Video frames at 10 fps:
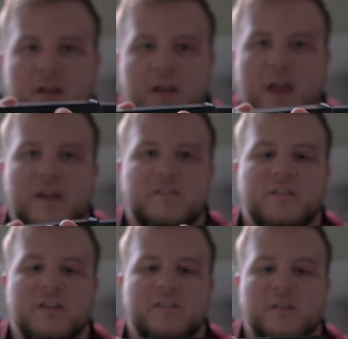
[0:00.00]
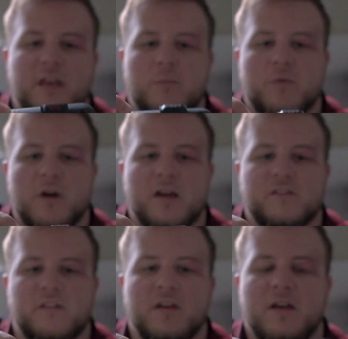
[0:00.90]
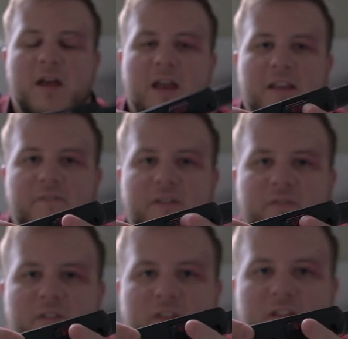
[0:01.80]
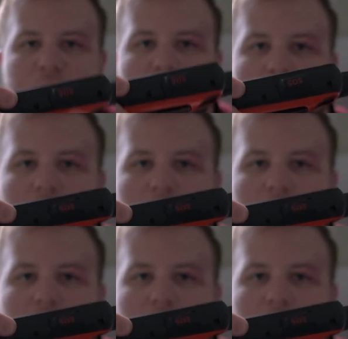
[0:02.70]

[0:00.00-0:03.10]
to accidentally get pressed. And even if this gets pulled